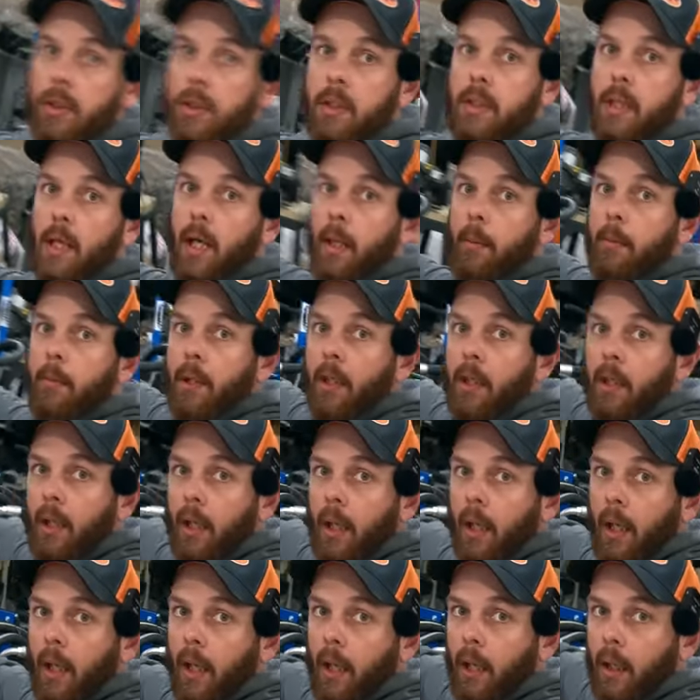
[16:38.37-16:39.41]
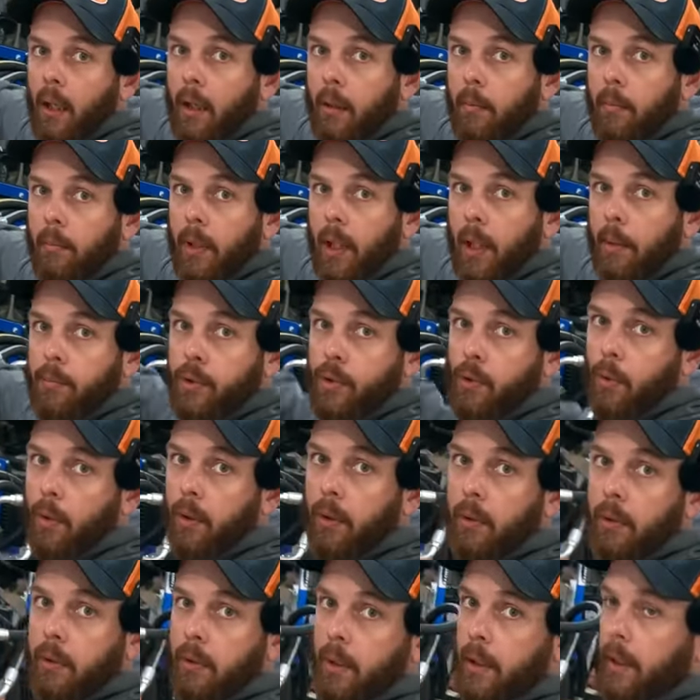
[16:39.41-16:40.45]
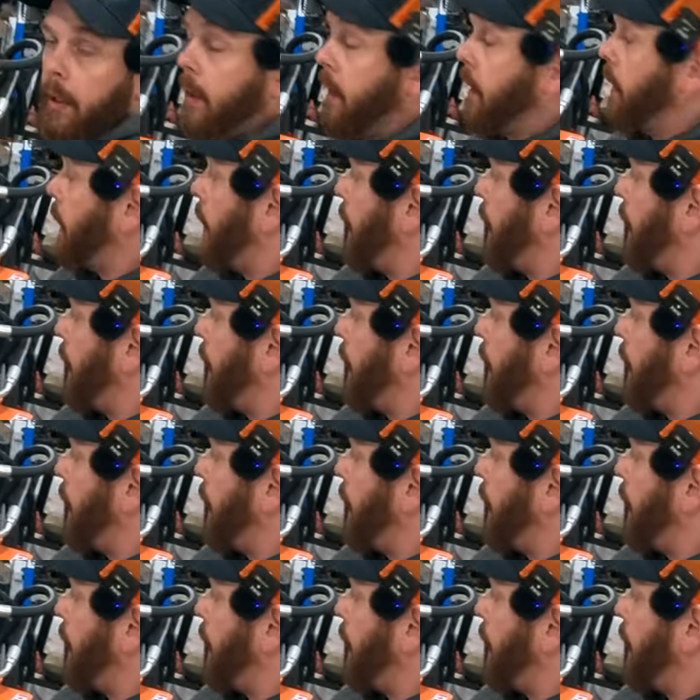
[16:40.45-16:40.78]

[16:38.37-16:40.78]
of the time. Um, I'm short, and